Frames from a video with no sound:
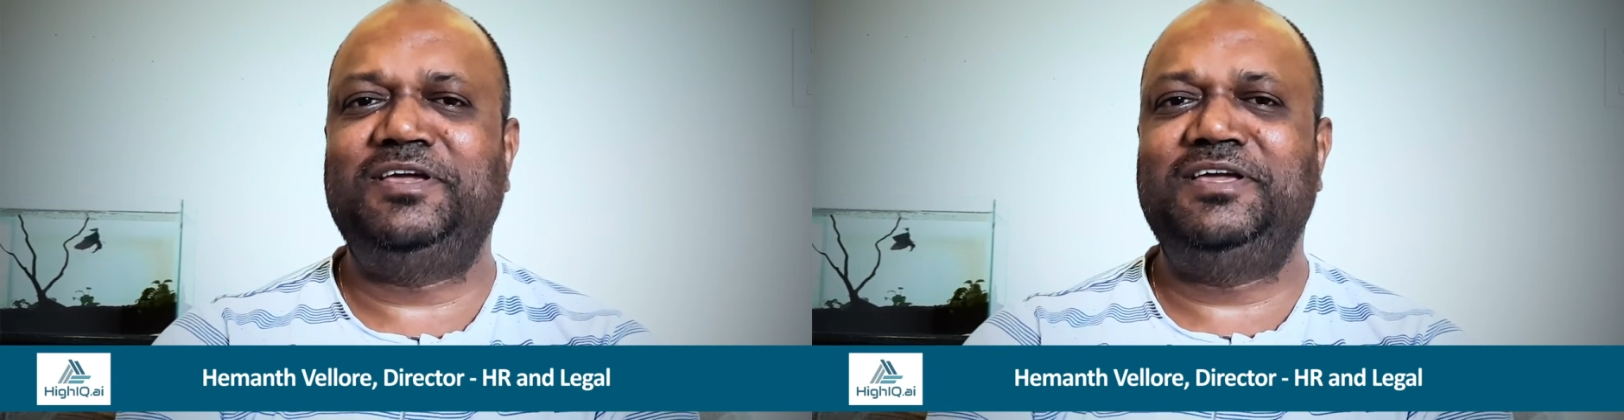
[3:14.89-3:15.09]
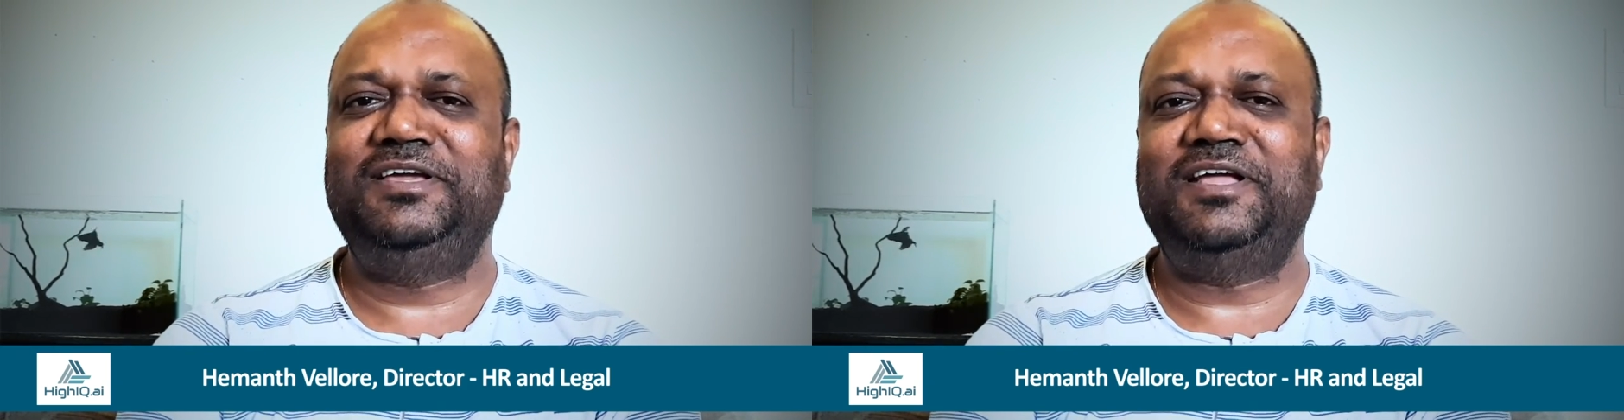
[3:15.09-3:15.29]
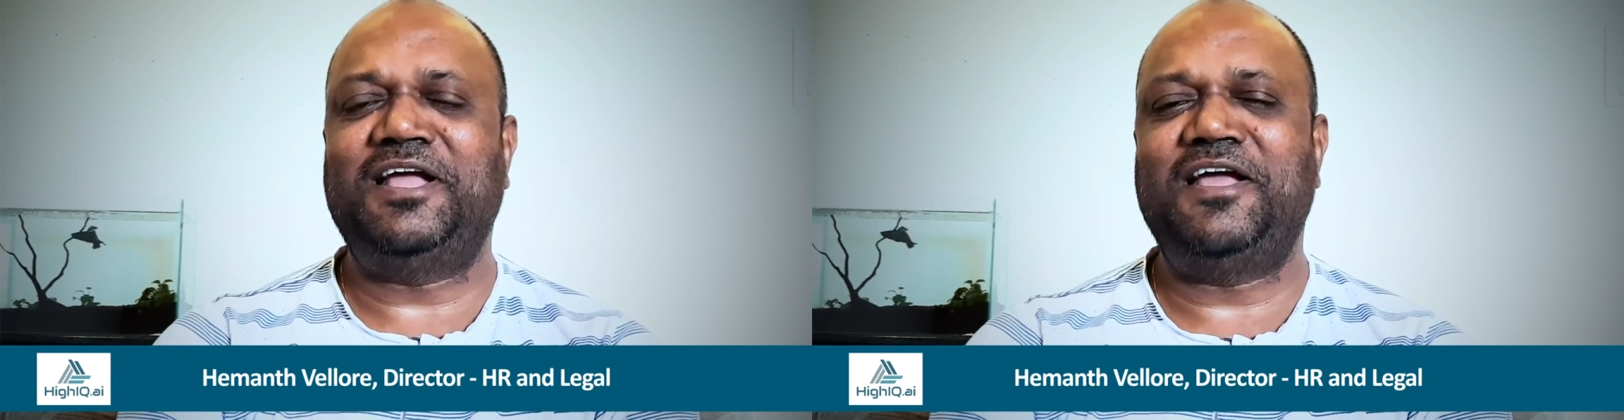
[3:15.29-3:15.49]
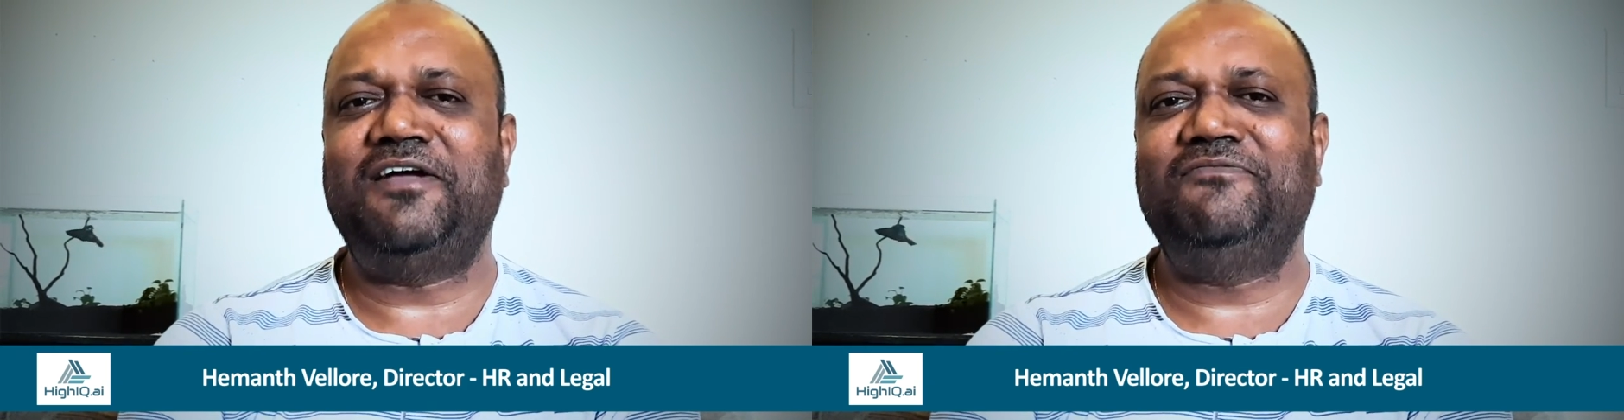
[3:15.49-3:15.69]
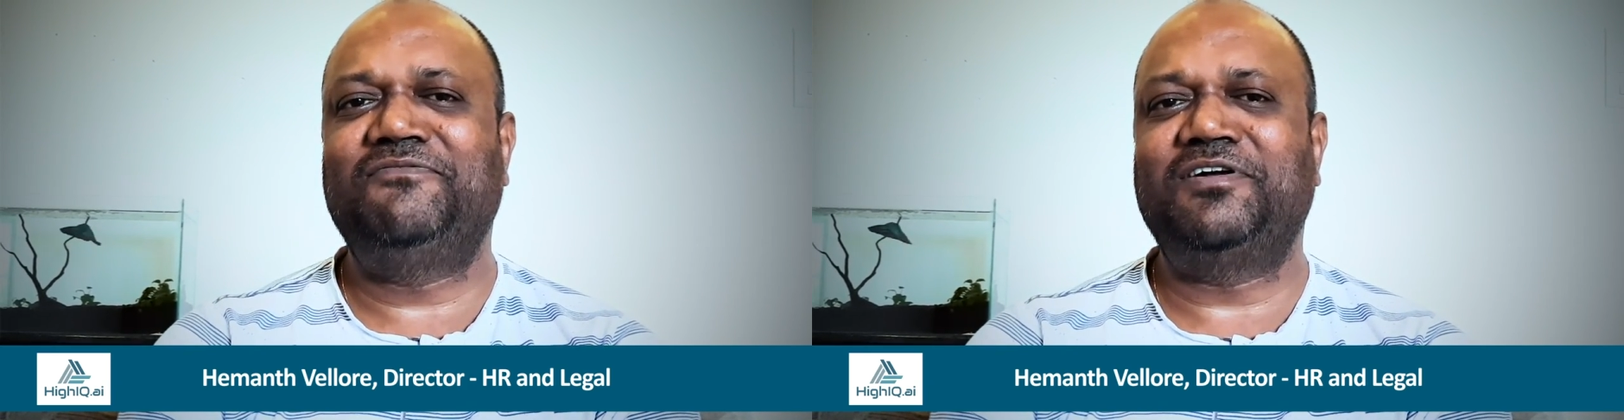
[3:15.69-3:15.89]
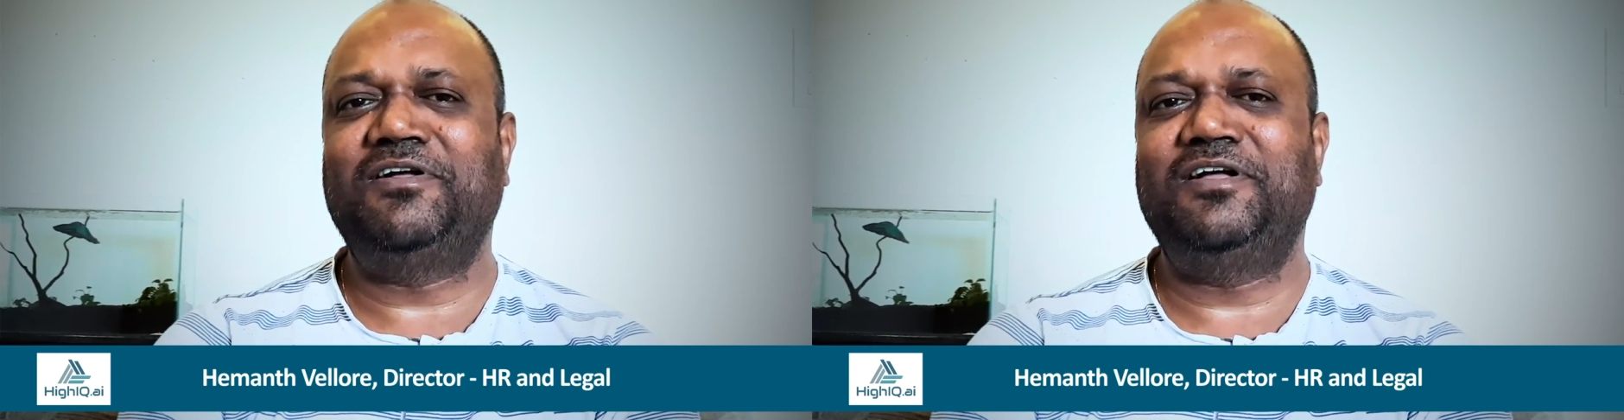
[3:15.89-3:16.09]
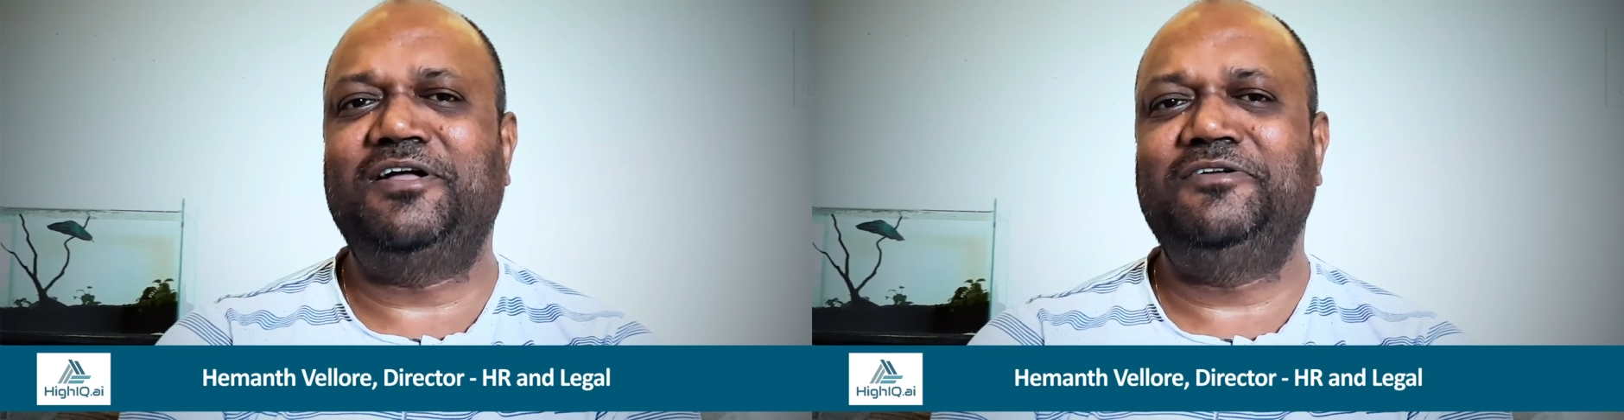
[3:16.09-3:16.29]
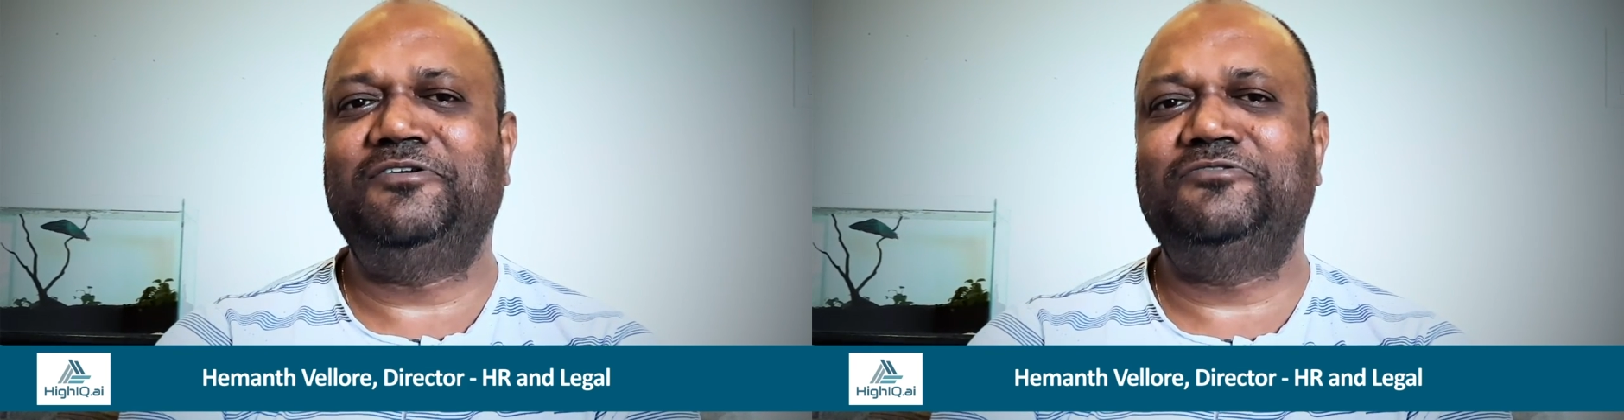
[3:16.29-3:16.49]
I
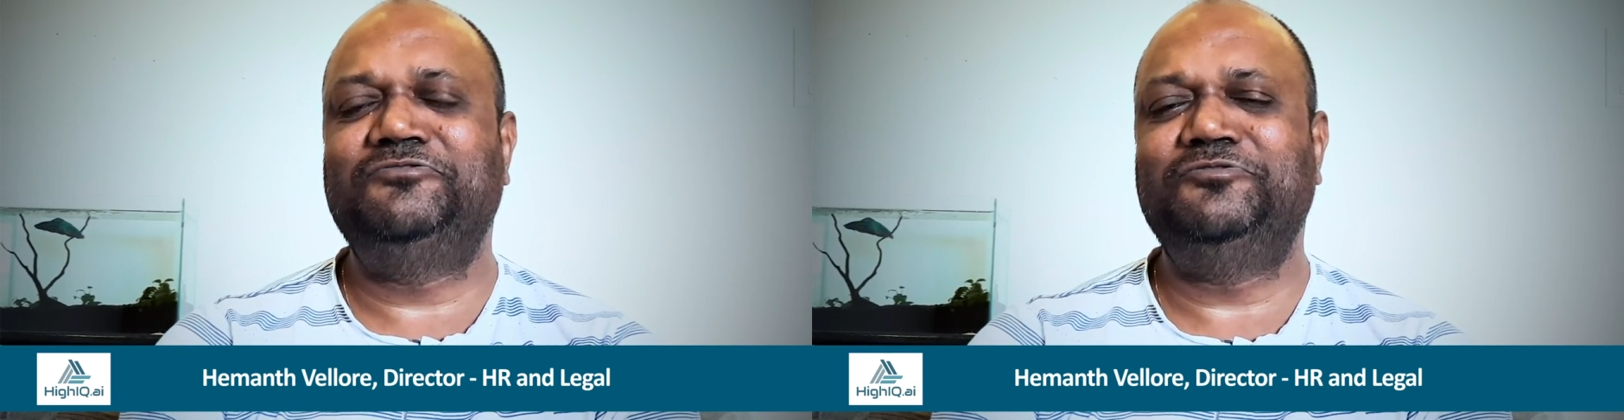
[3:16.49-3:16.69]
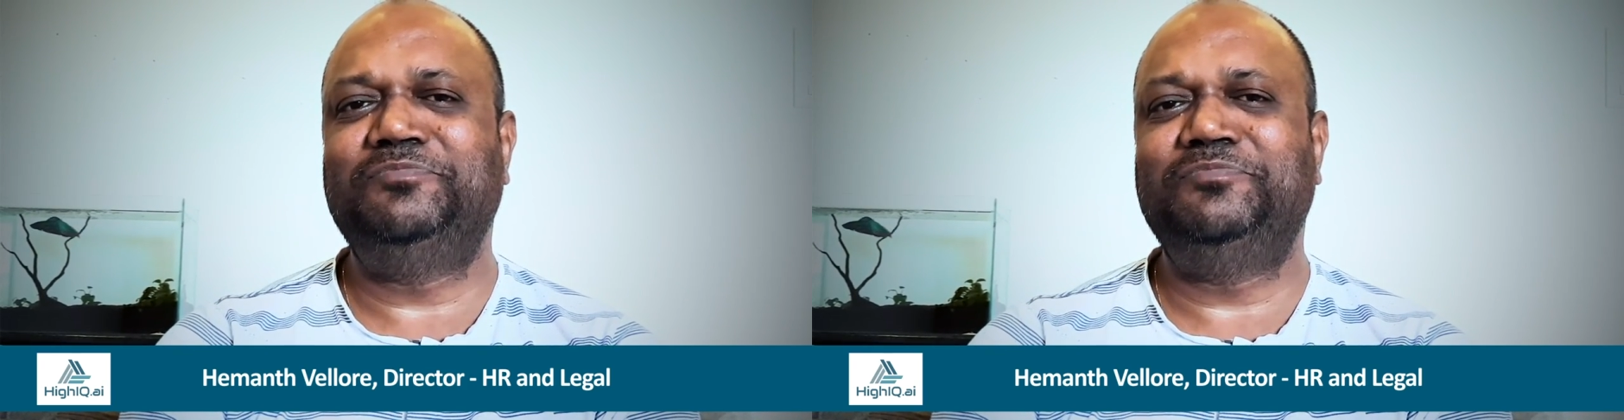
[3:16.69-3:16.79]
have 2